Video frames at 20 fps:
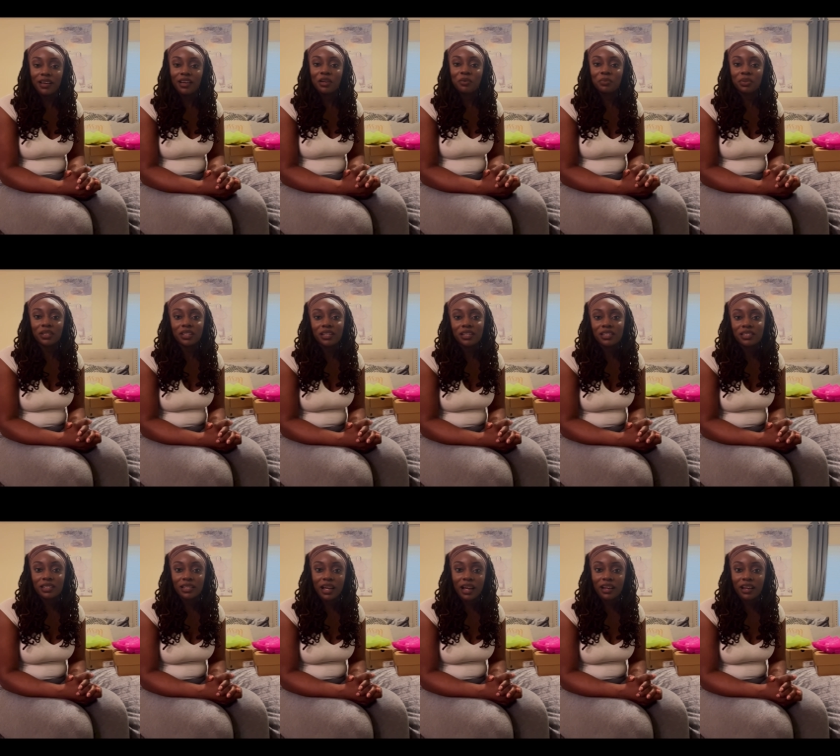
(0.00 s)
Please
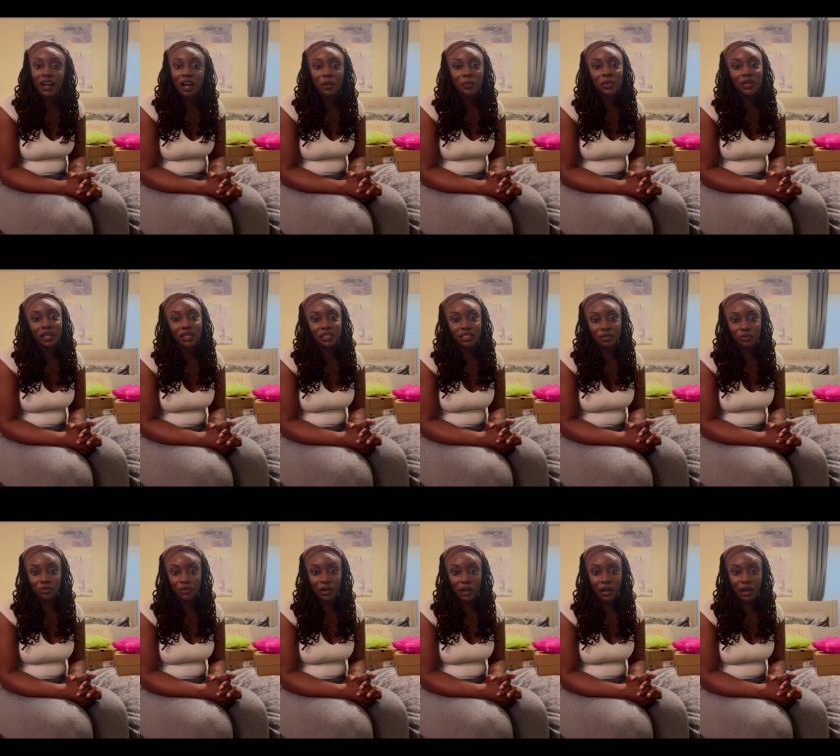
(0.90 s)
like, comment, and
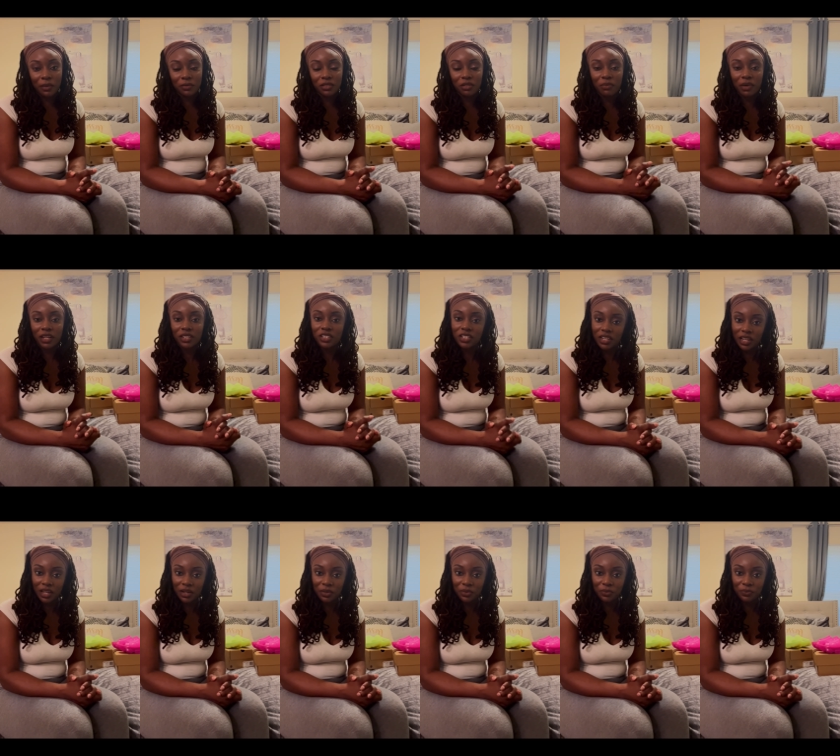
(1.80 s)
subscribe to my
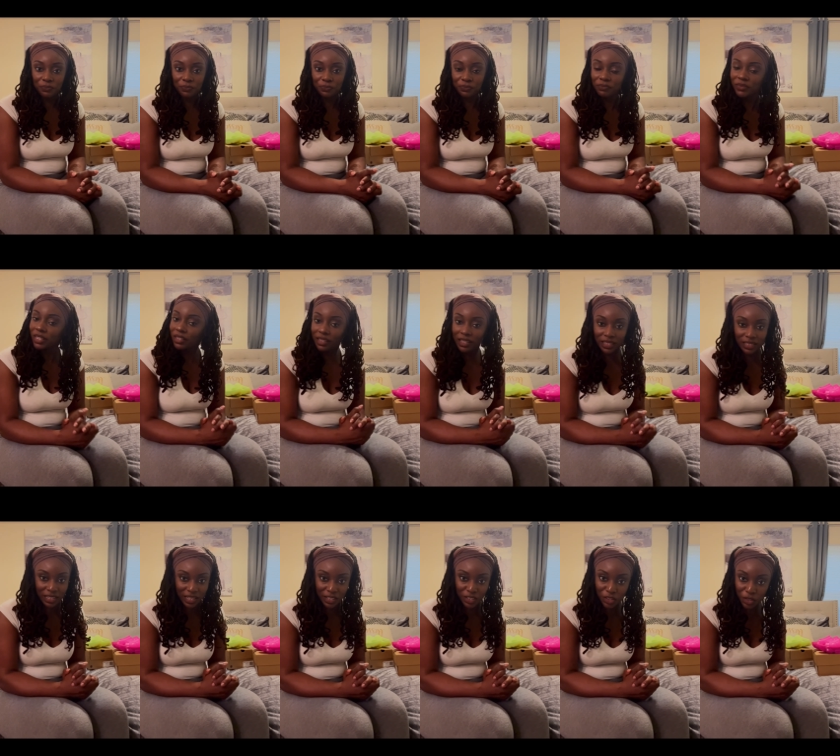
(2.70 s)
channel. Let's
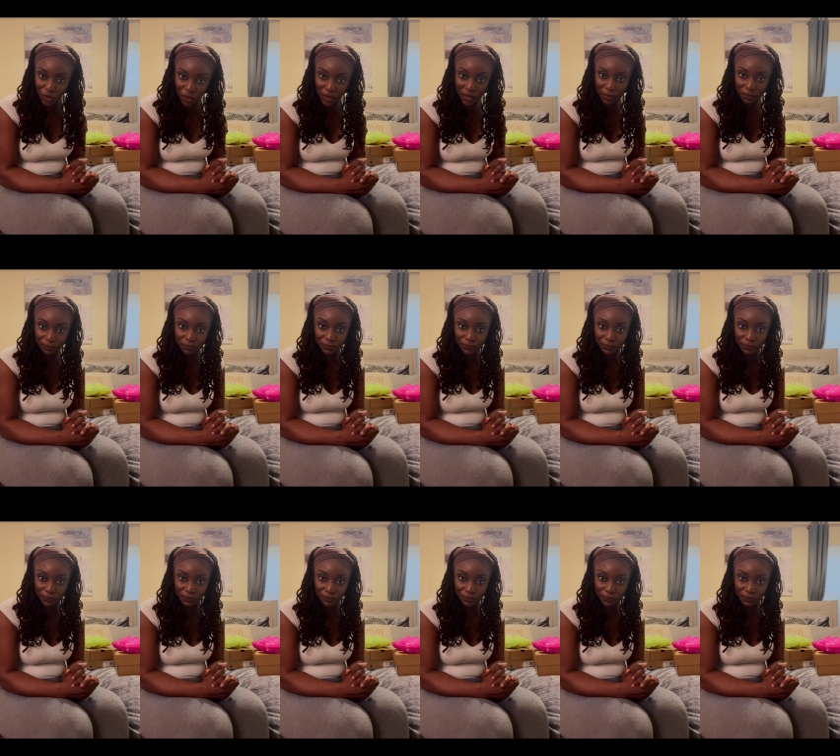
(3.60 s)
get into it.